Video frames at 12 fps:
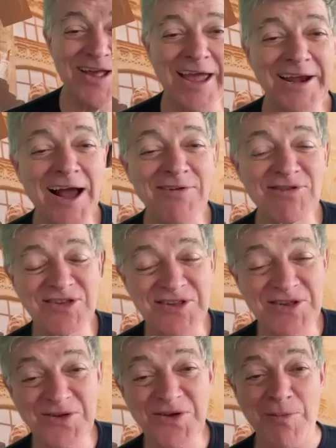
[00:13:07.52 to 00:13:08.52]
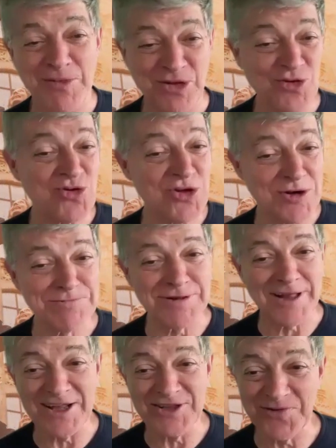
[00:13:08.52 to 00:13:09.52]
And obviously, you, I mean, you should
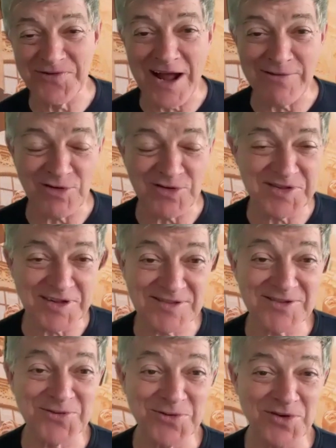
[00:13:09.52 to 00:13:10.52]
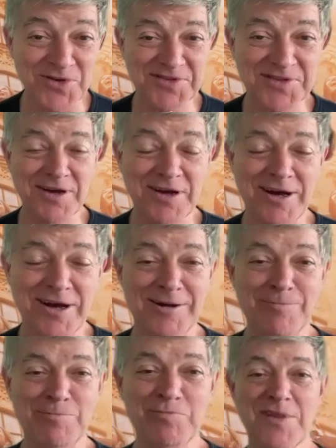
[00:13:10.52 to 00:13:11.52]
apply to five or six schools.
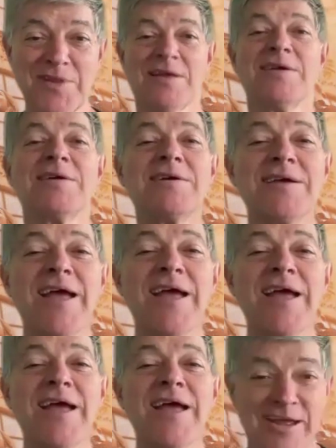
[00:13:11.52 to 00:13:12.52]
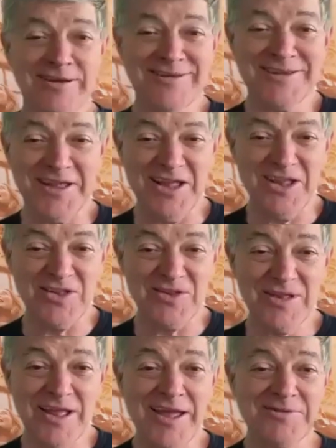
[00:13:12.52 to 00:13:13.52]
Um, and
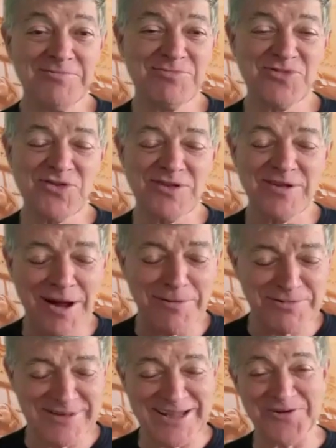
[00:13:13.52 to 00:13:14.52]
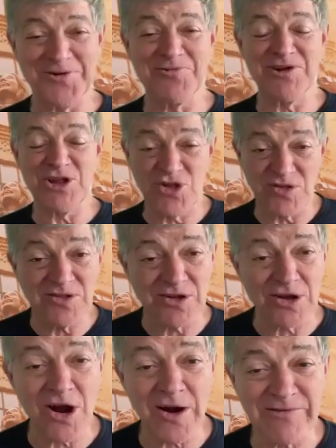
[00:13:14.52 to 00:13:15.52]
and and a couple that are a reach.
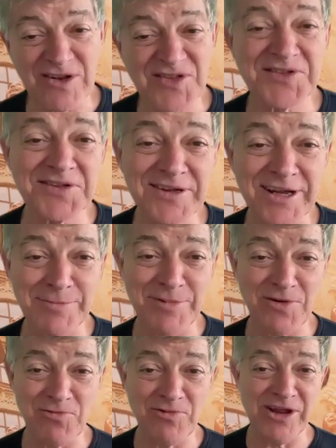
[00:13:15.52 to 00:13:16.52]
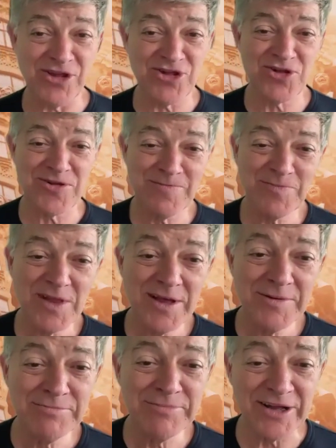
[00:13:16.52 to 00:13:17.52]
Look, Harvard's still going to be a reach,
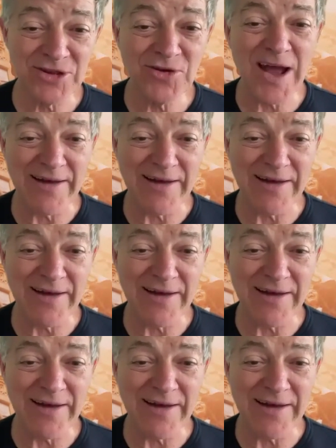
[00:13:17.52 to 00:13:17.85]
but oh,